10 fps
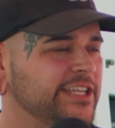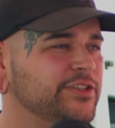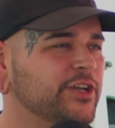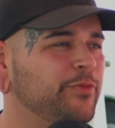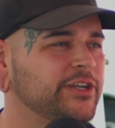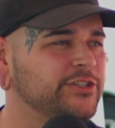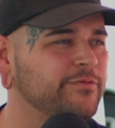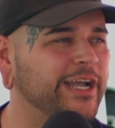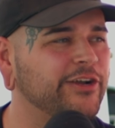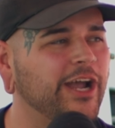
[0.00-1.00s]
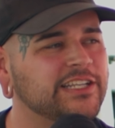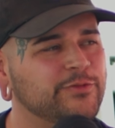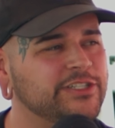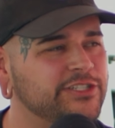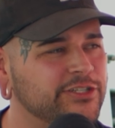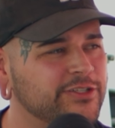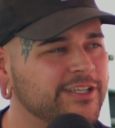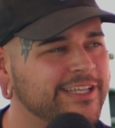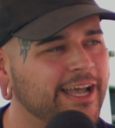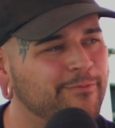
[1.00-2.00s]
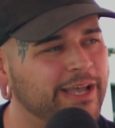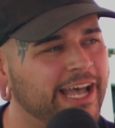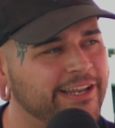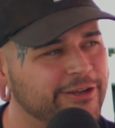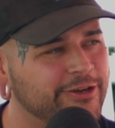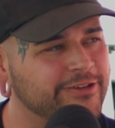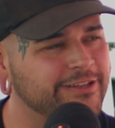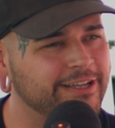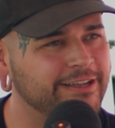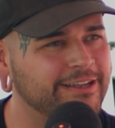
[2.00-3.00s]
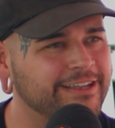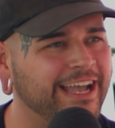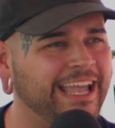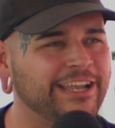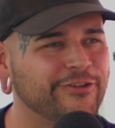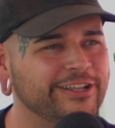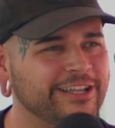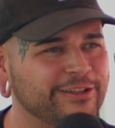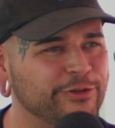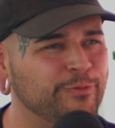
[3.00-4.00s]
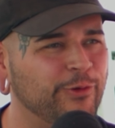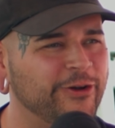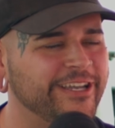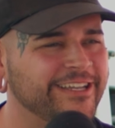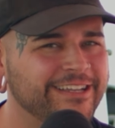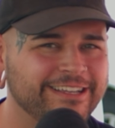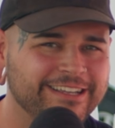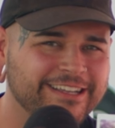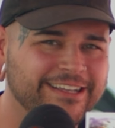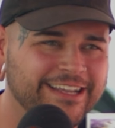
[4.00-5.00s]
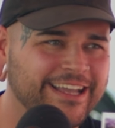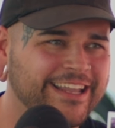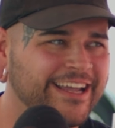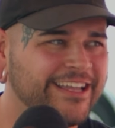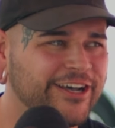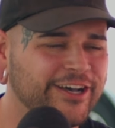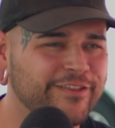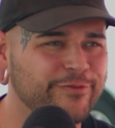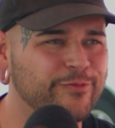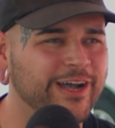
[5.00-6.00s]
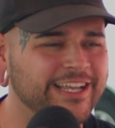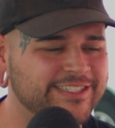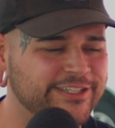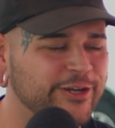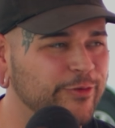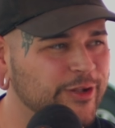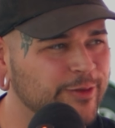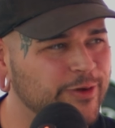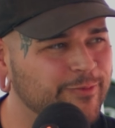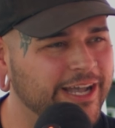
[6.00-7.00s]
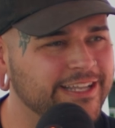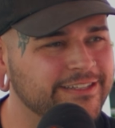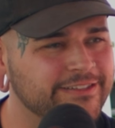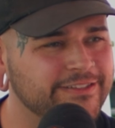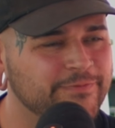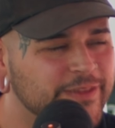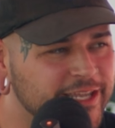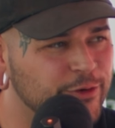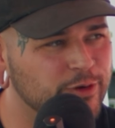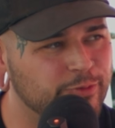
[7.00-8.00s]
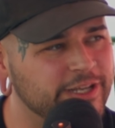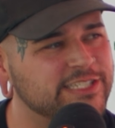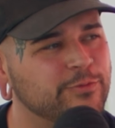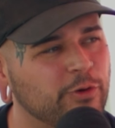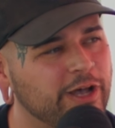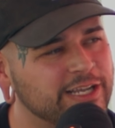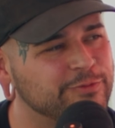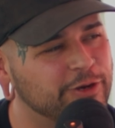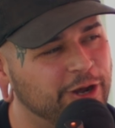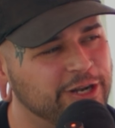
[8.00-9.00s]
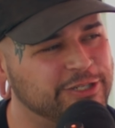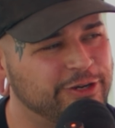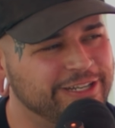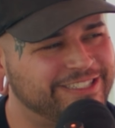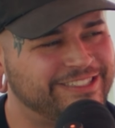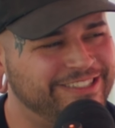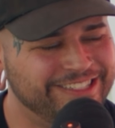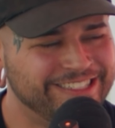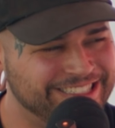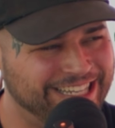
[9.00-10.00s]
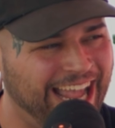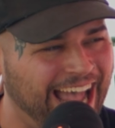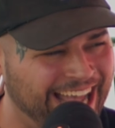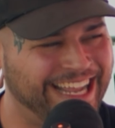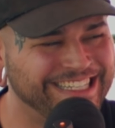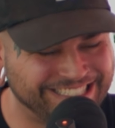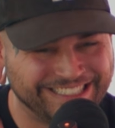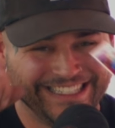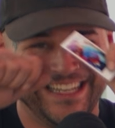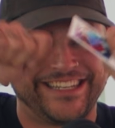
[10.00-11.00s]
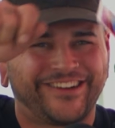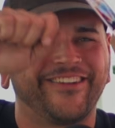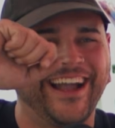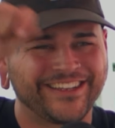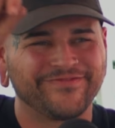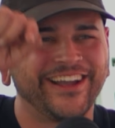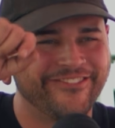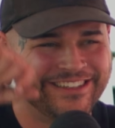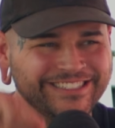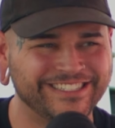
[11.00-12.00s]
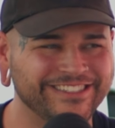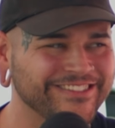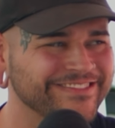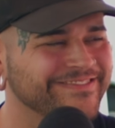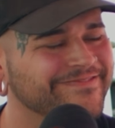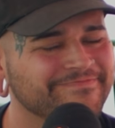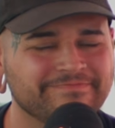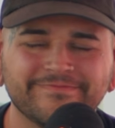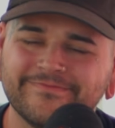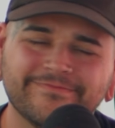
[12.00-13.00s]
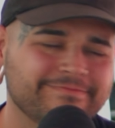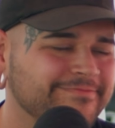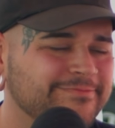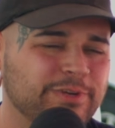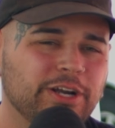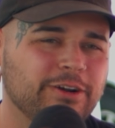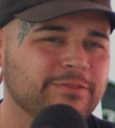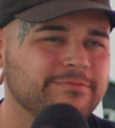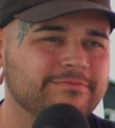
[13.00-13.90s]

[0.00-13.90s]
He took a picture of my cracked windshield because I got mad here. Got angry like a little boy. And I threw my steering wheel up on my irreplaceable X100 dash and cracked my windshield. Bro.